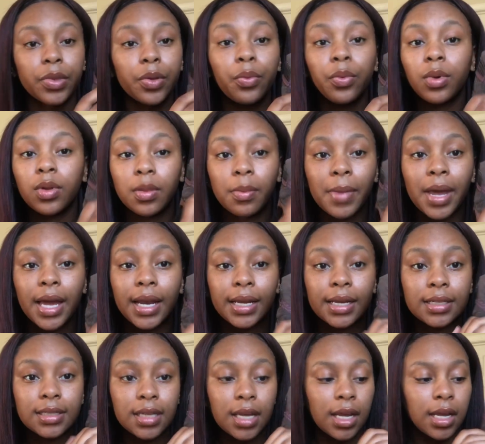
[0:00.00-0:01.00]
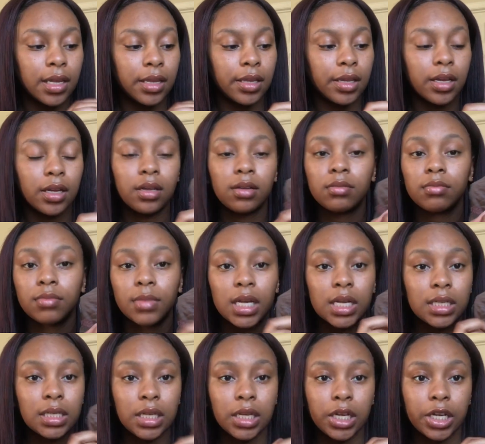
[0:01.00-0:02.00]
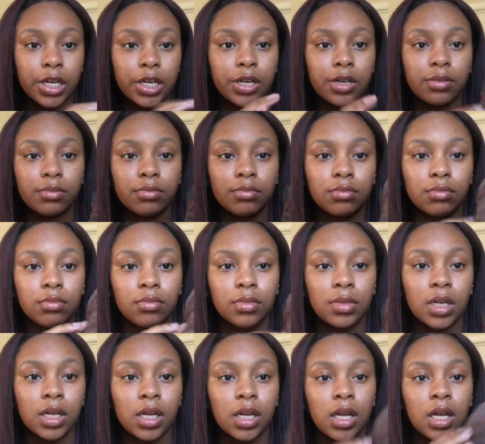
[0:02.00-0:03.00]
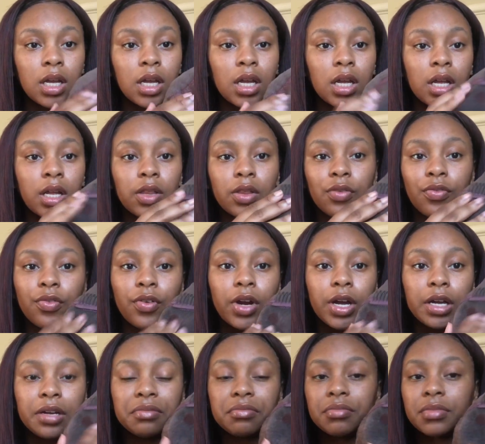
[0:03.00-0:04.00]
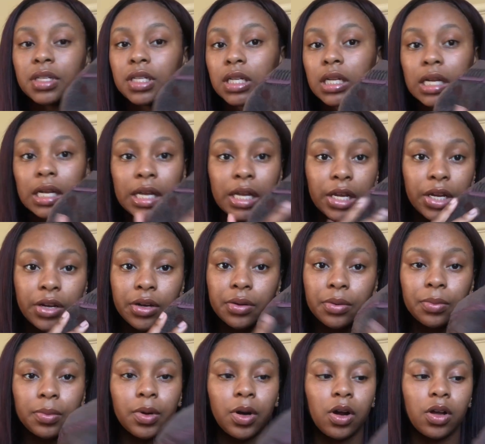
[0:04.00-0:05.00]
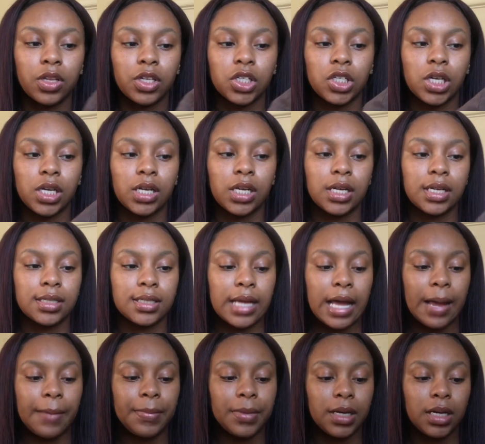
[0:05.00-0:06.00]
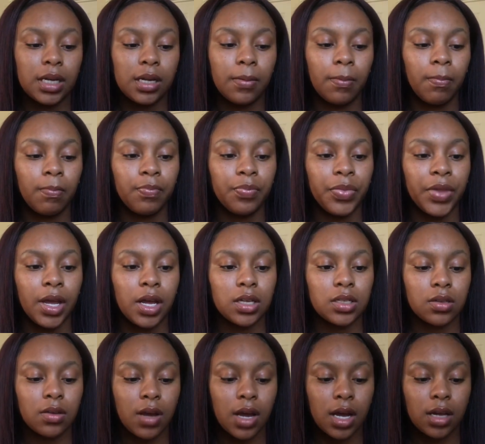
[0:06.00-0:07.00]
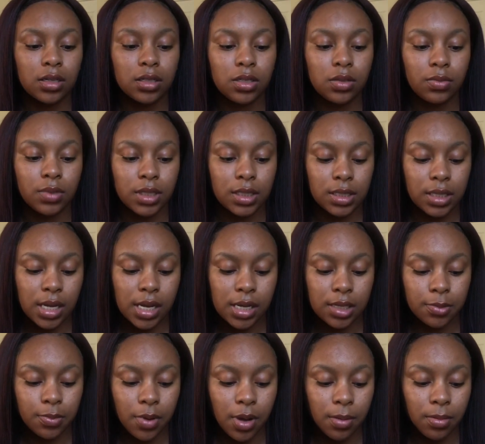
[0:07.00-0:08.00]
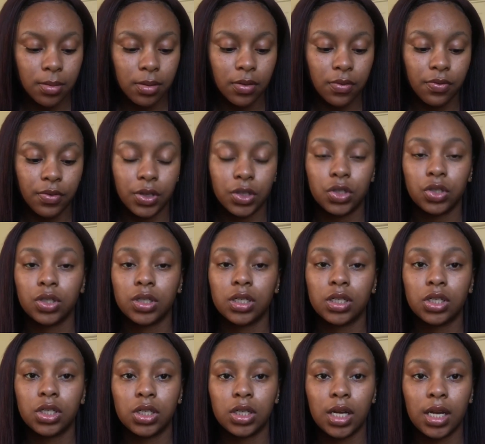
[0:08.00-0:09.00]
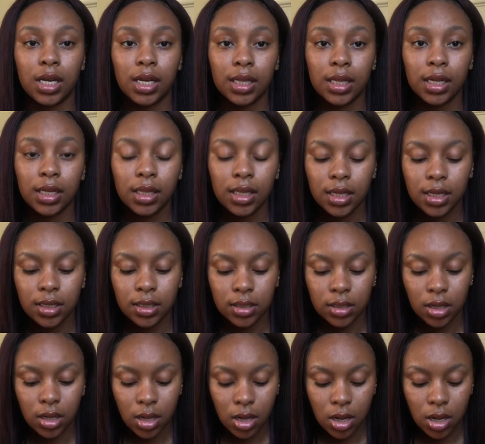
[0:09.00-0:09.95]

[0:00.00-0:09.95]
where the matting and tangling is here, the front here where all the shedding is happening. So I honestly want to say it's probably the frontal that's shedding like this.